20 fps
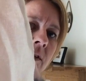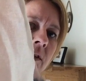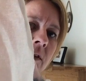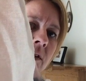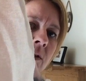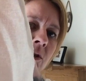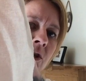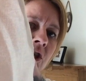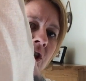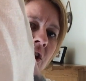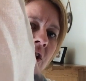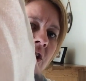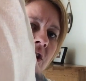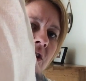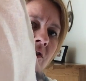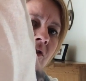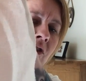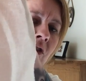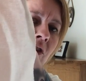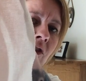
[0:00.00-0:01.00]
So I changed
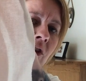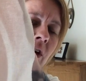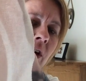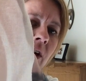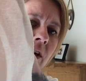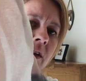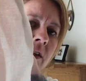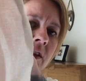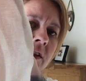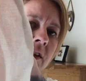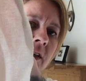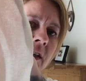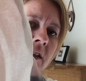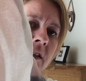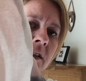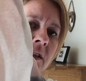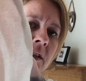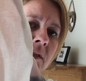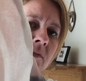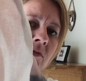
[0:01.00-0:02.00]
a few of the colours and
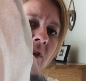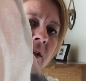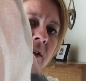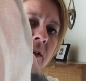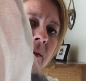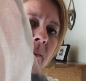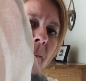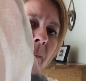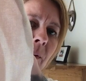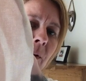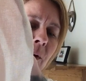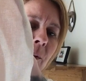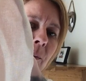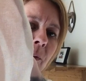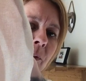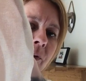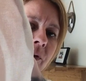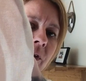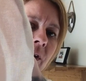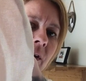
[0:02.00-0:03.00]
added some reds and
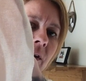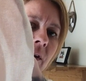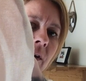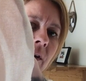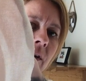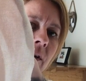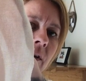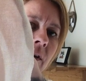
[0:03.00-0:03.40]
purples in.